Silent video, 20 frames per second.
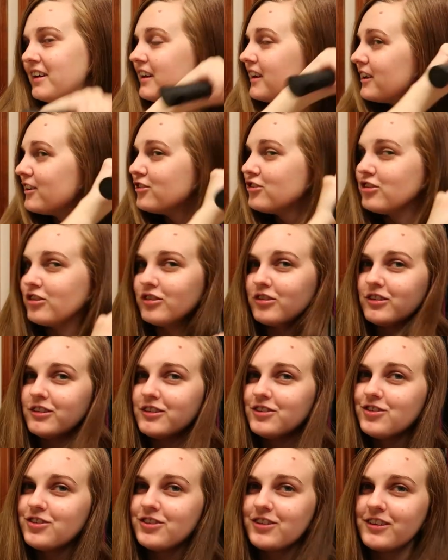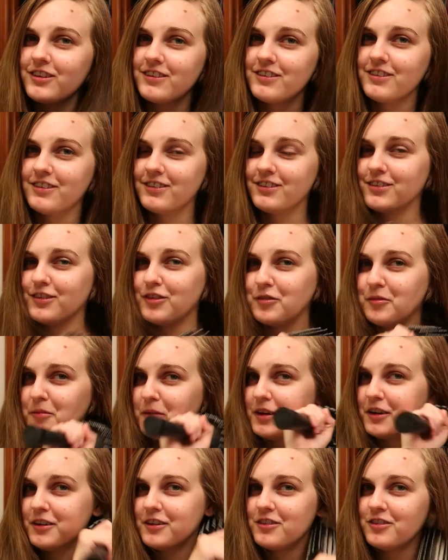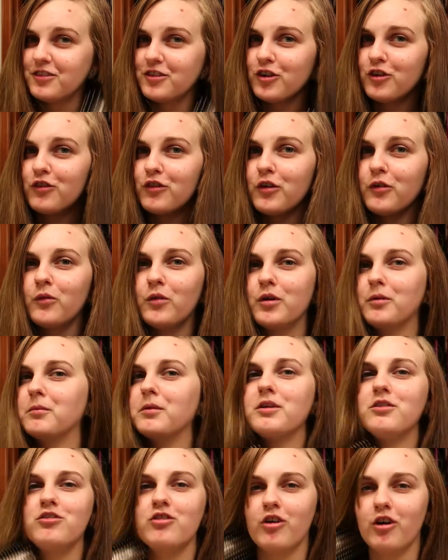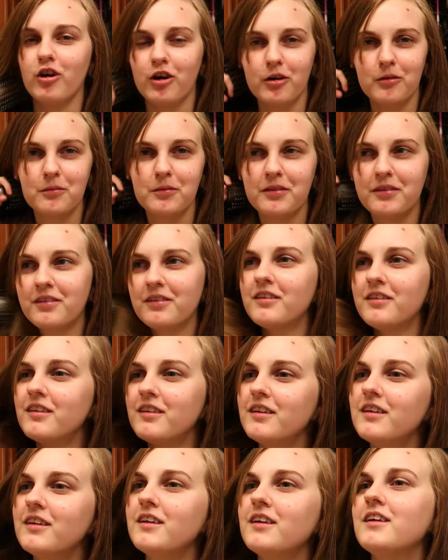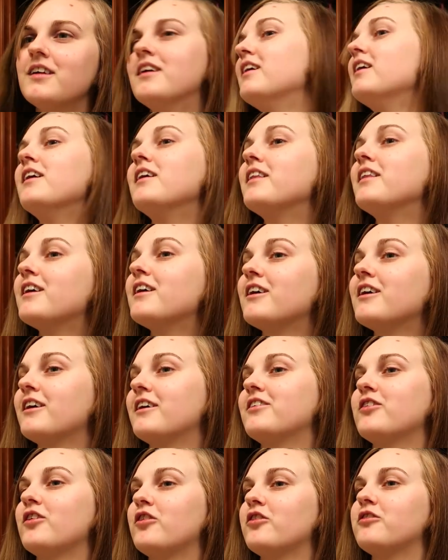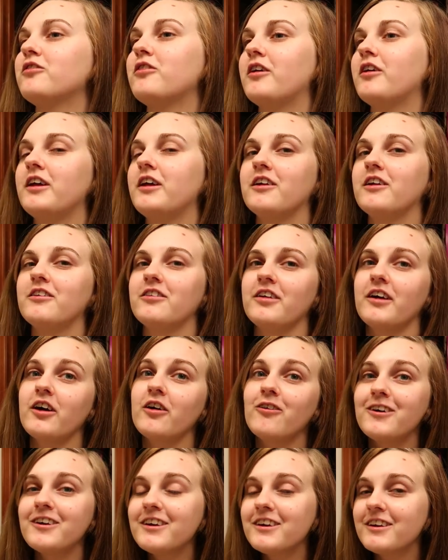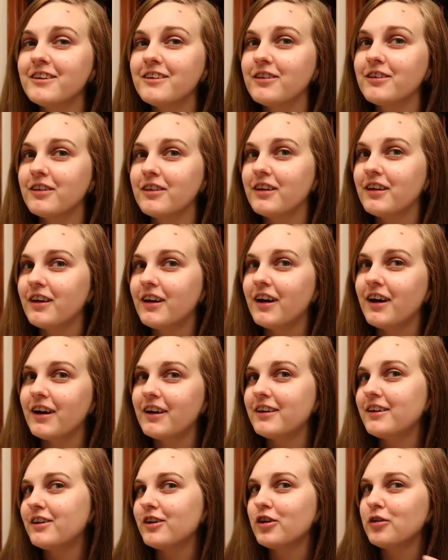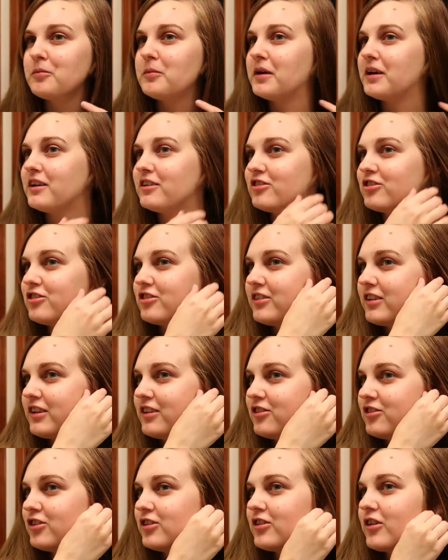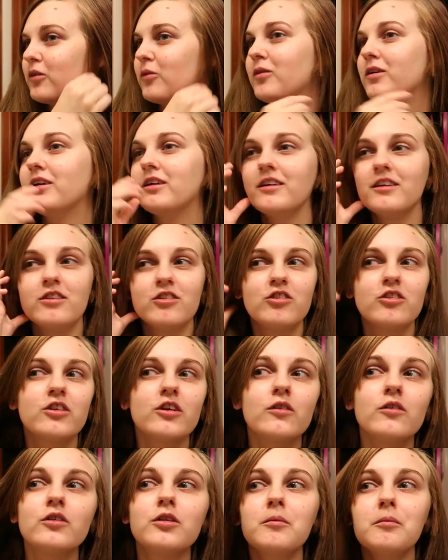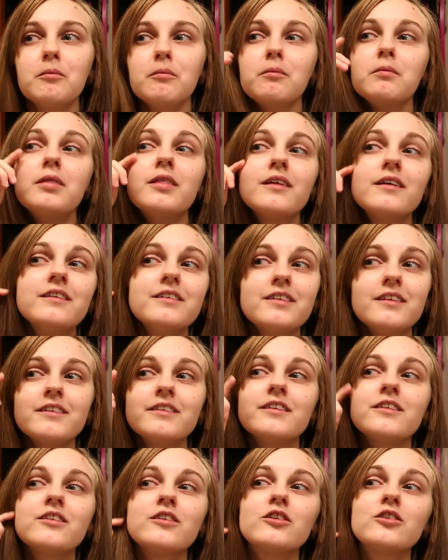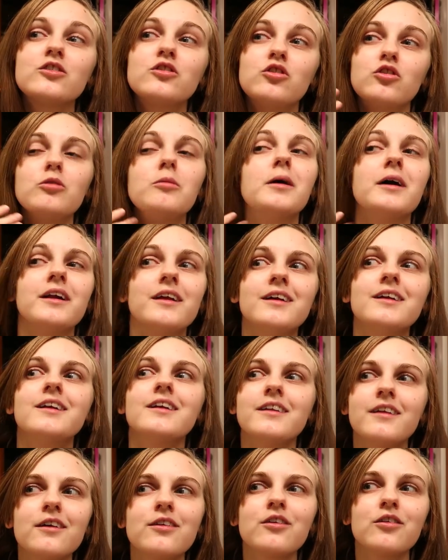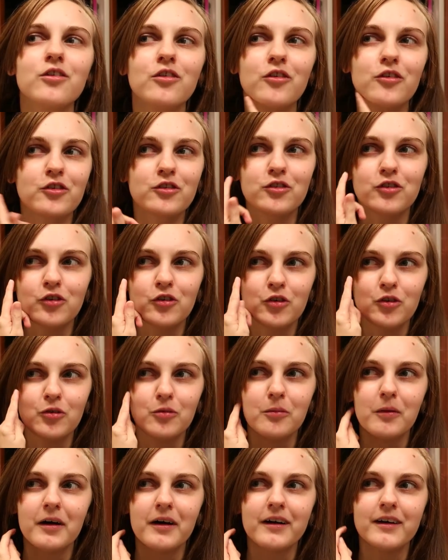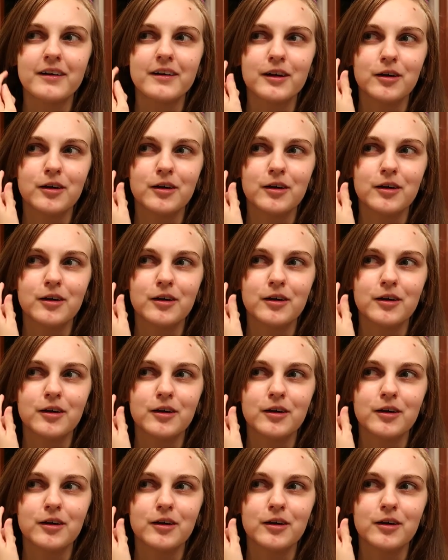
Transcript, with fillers: I showed it to the assistant manager over at one of my jobs that I saw her Friday, and I was like, oh, I did our manager's thing. And she's like, what? And she was like, well, this doesn't look too bad. And it doesn't look too bad.